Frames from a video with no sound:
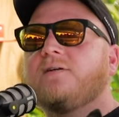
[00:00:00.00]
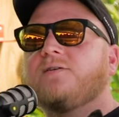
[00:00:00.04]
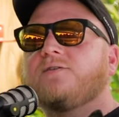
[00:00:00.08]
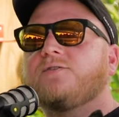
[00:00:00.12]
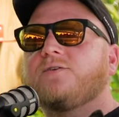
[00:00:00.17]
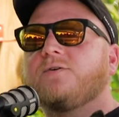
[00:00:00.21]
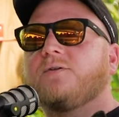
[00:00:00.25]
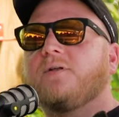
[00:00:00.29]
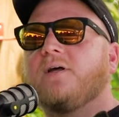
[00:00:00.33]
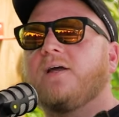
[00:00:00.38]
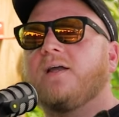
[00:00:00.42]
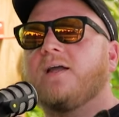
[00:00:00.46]

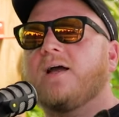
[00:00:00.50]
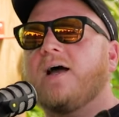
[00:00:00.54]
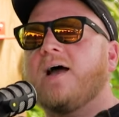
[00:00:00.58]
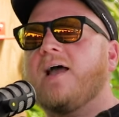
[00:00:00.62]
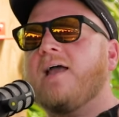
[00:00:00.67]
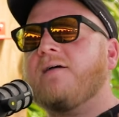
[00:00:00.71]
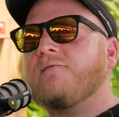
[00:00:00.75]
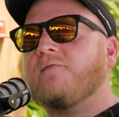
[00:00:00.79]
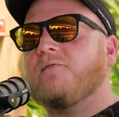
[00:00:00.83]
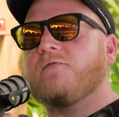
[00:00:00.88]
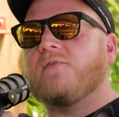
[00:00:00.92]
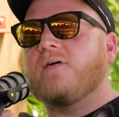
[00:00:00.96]
So, like,
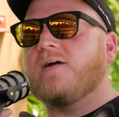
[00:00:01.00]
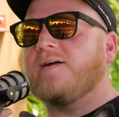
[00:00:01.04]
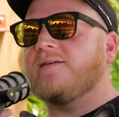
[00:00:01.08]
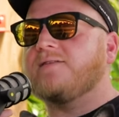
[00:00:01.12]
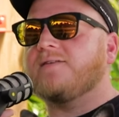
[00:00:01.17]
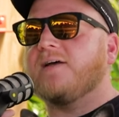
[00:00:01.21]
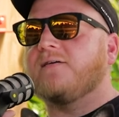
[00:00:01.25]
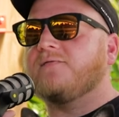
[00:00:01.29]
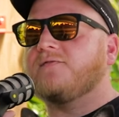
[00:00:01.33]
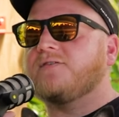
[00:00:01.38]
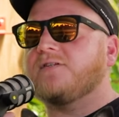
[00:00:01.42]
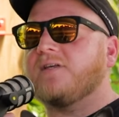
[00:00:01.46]
I have a very
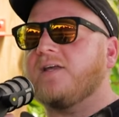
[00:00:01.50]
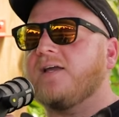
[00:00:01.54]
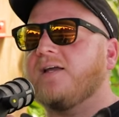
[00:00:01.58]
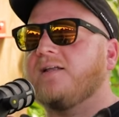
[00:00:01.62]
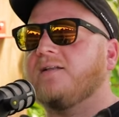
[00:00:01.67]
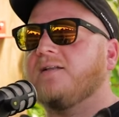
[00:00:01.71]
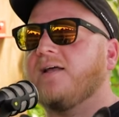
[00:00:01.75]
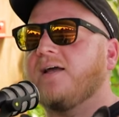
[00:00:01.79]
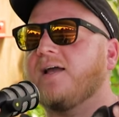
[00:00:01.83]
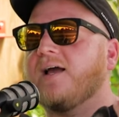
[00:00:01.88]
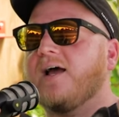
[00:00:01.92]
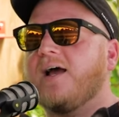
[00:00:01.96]
tough
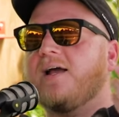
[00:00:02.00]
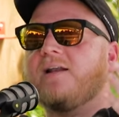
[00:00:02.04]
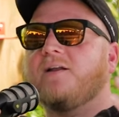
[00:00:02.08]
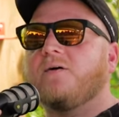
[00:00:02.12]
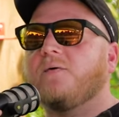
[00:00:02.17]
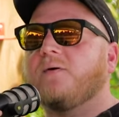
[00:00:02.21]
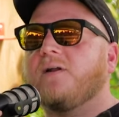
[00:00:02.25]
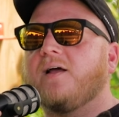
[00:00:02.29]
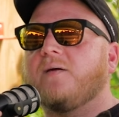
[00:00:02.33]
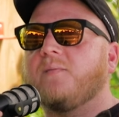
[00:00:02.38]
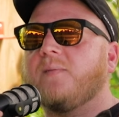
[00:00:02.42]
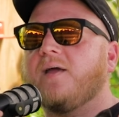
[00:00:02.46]
skin. Like, I
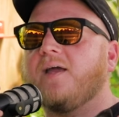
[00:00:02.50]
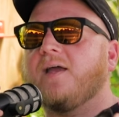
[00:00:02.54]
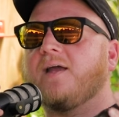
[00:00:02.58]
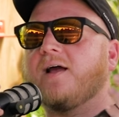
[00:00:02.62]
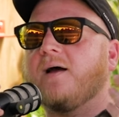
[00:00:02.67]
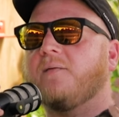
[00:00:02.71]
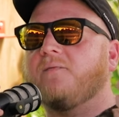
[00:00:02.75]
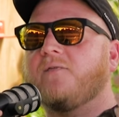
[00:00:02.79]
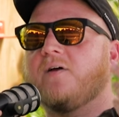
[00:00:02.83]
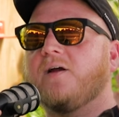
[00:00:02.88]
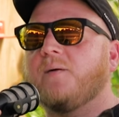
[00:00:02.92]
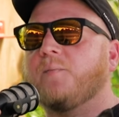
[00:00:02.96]
know what I make,
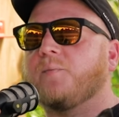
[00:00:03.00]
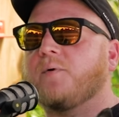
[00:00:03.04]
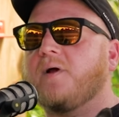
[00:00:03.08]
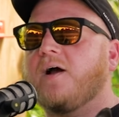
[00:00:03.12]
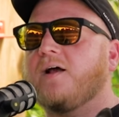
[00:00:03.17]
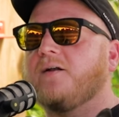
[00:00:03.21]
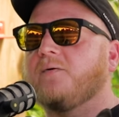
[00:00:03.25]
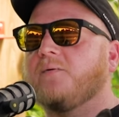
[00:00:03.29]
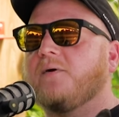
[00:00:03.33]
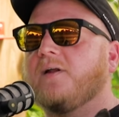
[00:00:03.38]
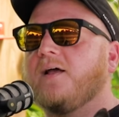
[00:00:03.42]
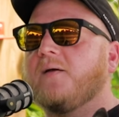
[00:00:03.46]
I'm very
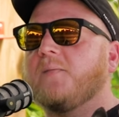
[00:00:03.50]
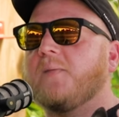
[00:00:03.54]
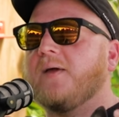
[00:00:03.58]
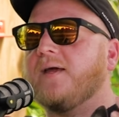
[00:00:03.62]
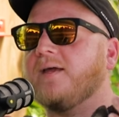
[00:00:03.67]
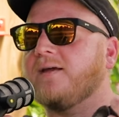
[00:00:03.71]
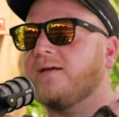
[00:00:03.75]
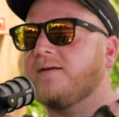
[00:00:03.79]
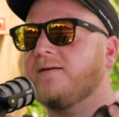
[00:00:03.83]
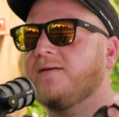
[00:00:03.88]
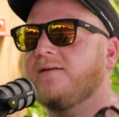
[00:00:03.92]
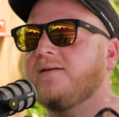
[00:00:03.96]
proud of what I
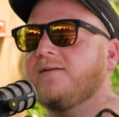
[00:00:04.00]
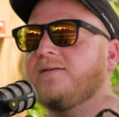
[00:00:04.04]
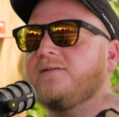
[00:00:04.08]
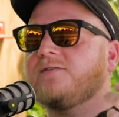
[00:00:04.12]
make.